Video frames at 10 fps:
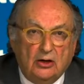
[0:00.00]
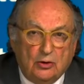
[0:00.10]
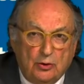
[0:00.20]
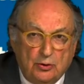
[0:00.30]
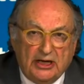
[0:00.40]

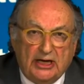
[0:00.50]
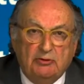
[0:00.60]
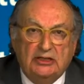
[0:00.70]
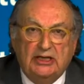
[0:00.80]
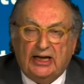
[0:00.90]
who they
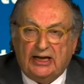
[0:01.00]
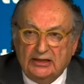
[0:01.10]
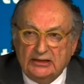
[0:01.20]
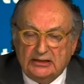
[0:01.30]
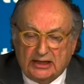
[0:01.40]

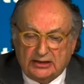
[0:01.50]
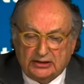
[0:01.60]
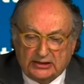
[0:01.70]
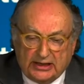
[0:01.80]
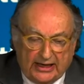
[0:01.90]
retain, such
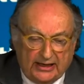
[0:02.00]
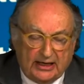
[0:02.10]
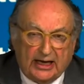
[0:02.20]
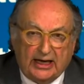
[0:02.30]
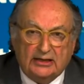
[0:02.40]
as Ken
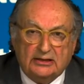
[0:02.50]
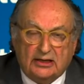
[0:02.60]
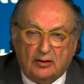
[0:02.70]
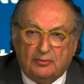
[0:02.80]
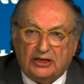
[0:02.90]
and his
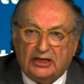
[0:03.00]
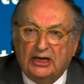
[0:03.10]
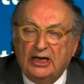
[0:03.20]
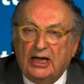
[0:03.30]
company,